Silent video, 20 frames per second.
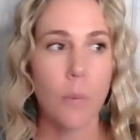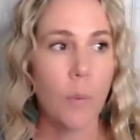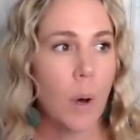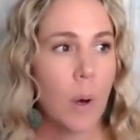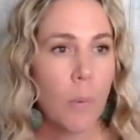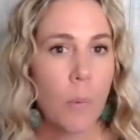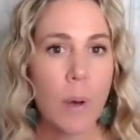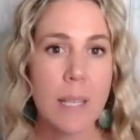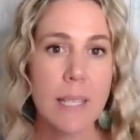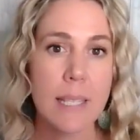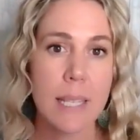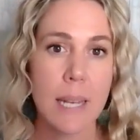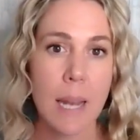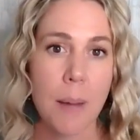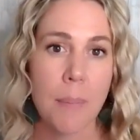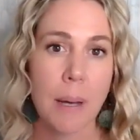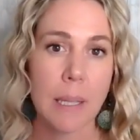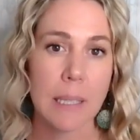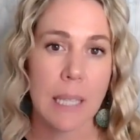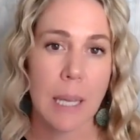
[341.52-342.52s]
what was it
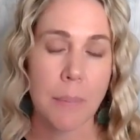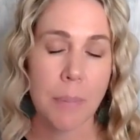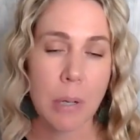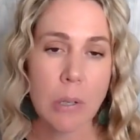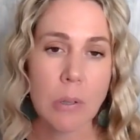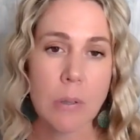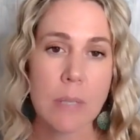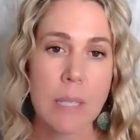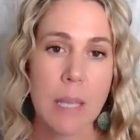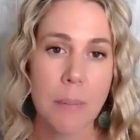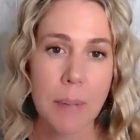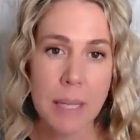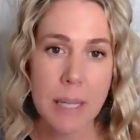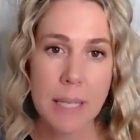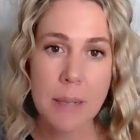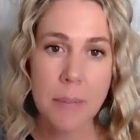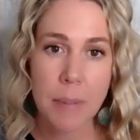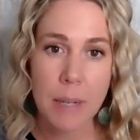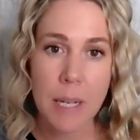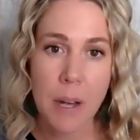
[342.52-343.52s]
about that post that
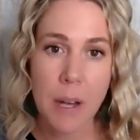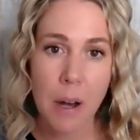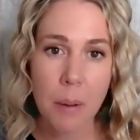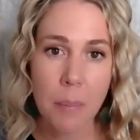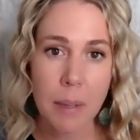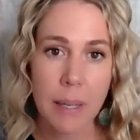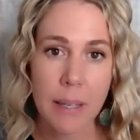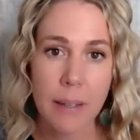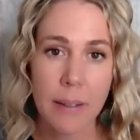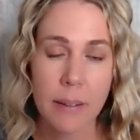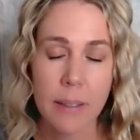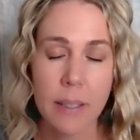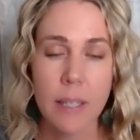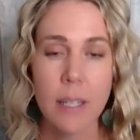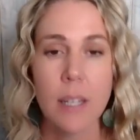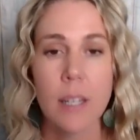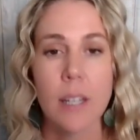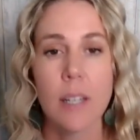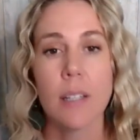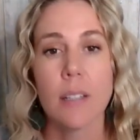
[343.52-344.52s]
made somebody comment?
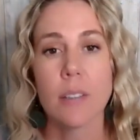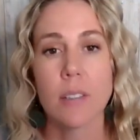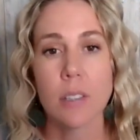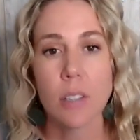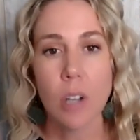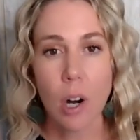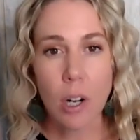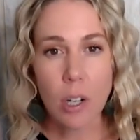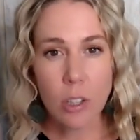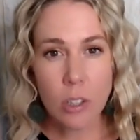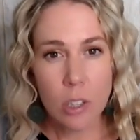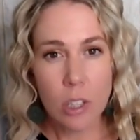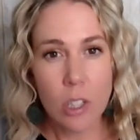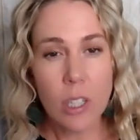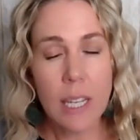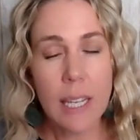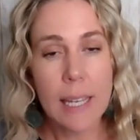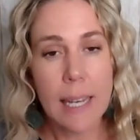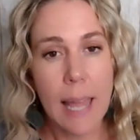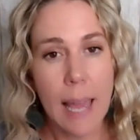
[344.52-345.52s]
Start
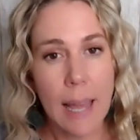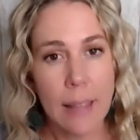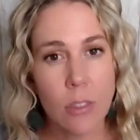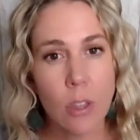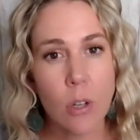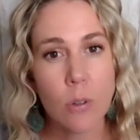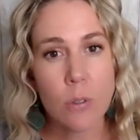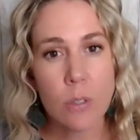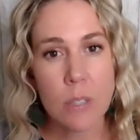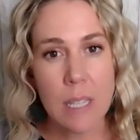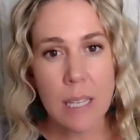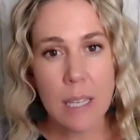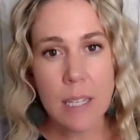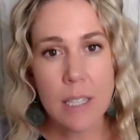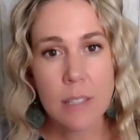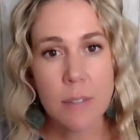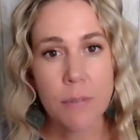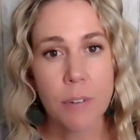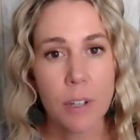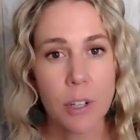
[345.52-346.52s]
looking at those
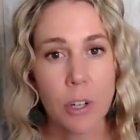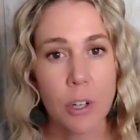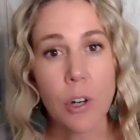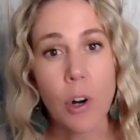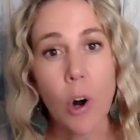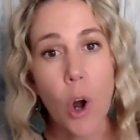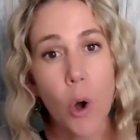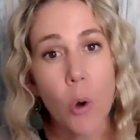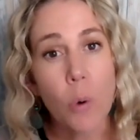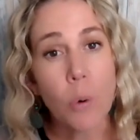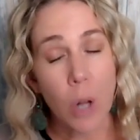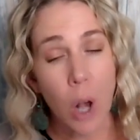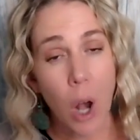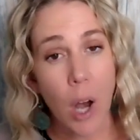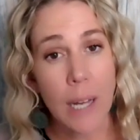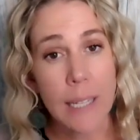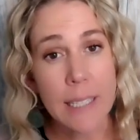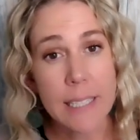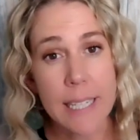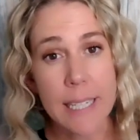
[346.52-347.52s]
things for your own
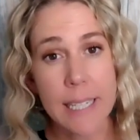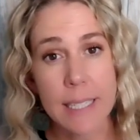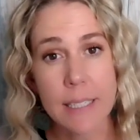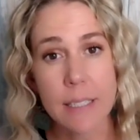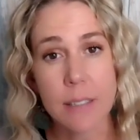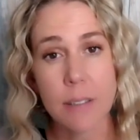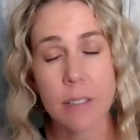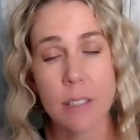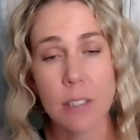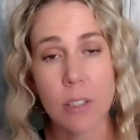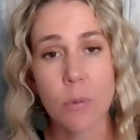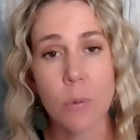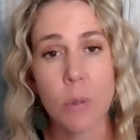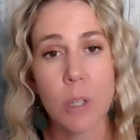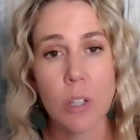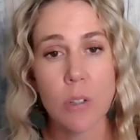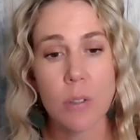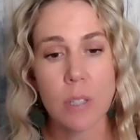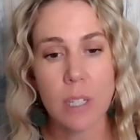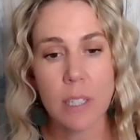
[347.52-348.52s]
content. So
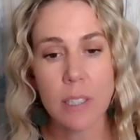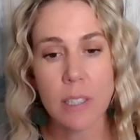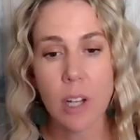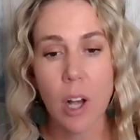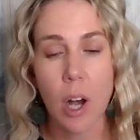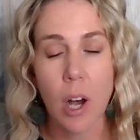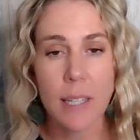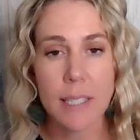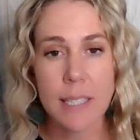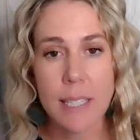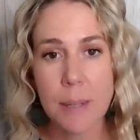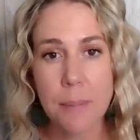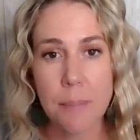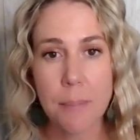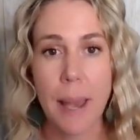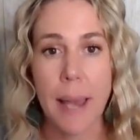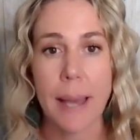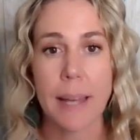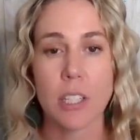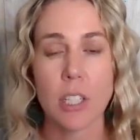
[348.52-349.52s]
when you start to content
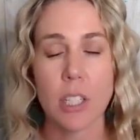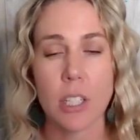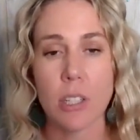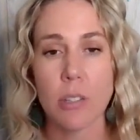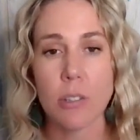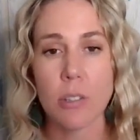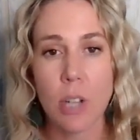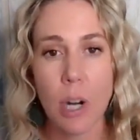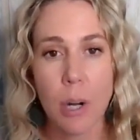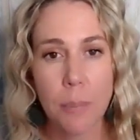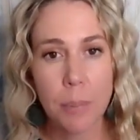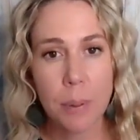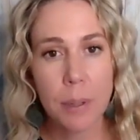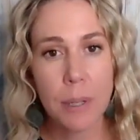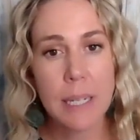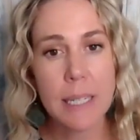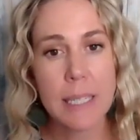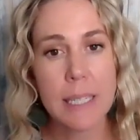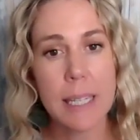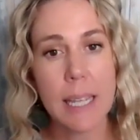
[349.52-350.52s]
batch and you start
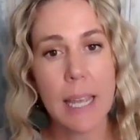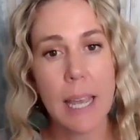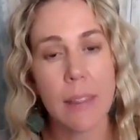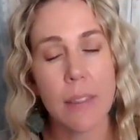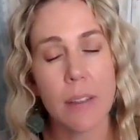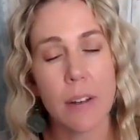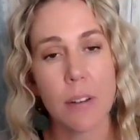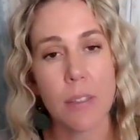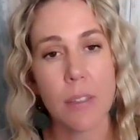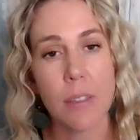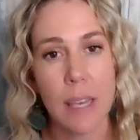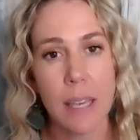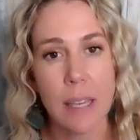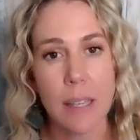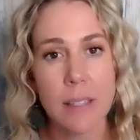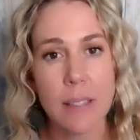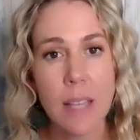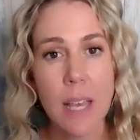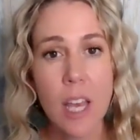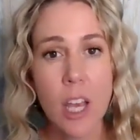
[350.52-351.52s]
putting together
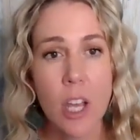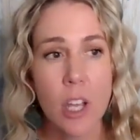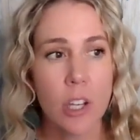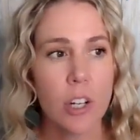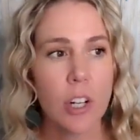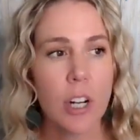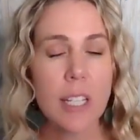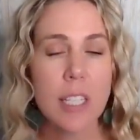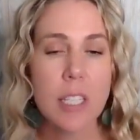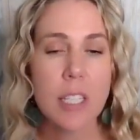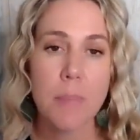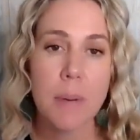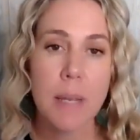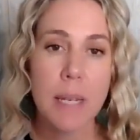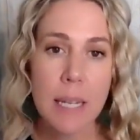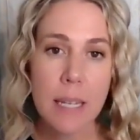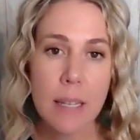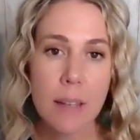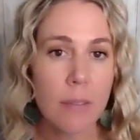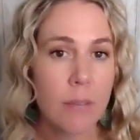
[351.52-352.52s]
things, you're not
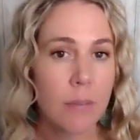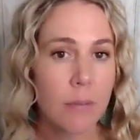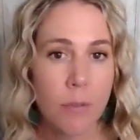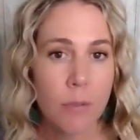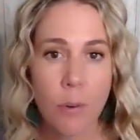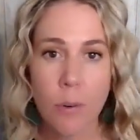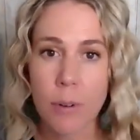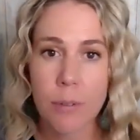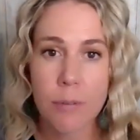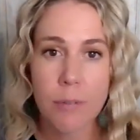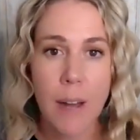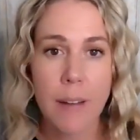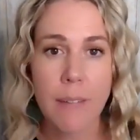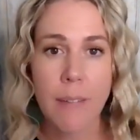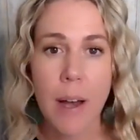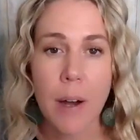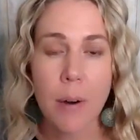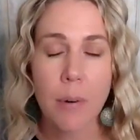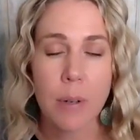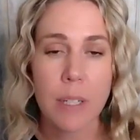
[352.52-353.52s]
spending 4 or 5
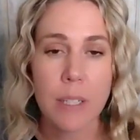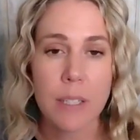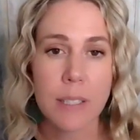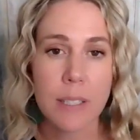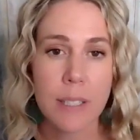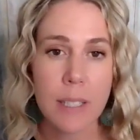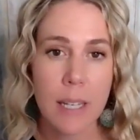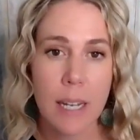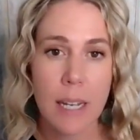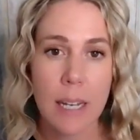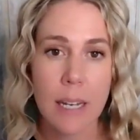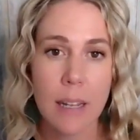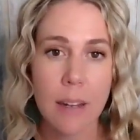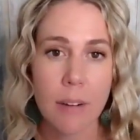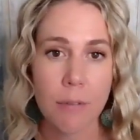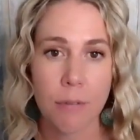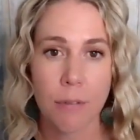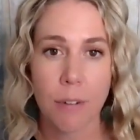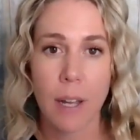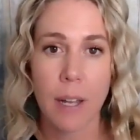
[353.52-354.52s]
hours sitting
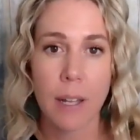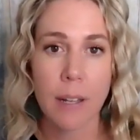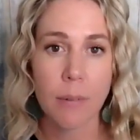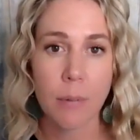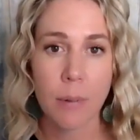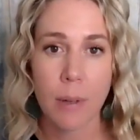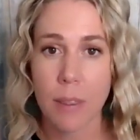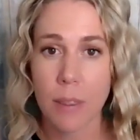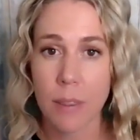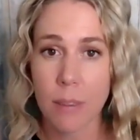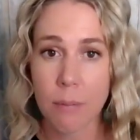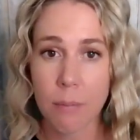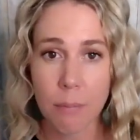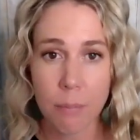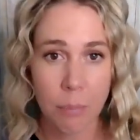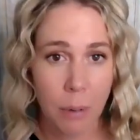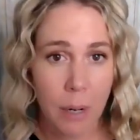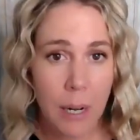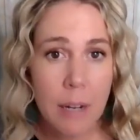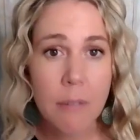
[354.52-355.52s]
in front with
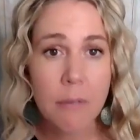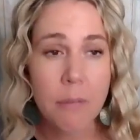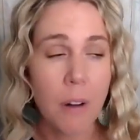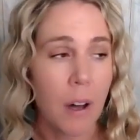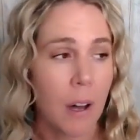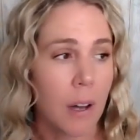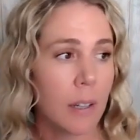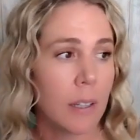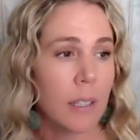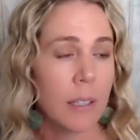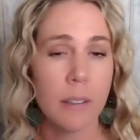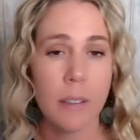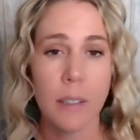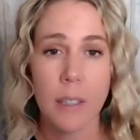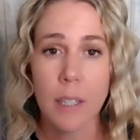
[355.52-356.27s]
brain fog,